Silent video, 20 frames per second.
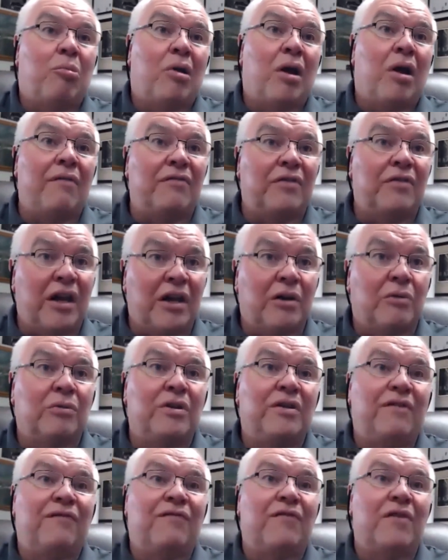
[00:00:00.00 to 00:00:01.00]
private
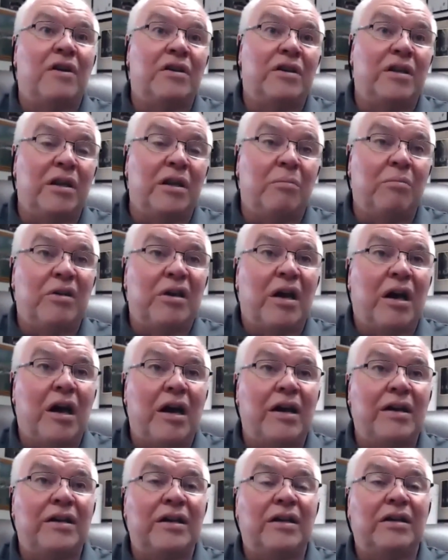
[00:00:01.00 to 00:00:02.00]
equity funding
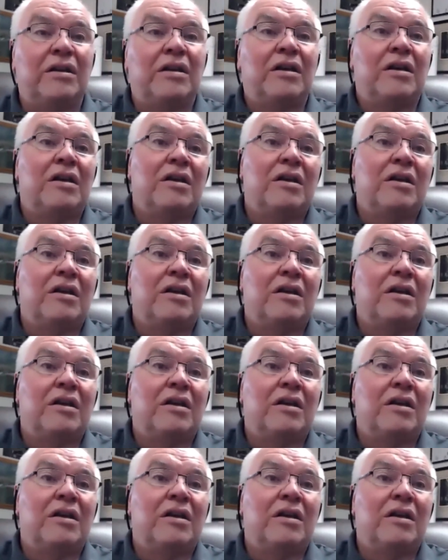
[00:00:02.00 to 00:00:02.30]
behind it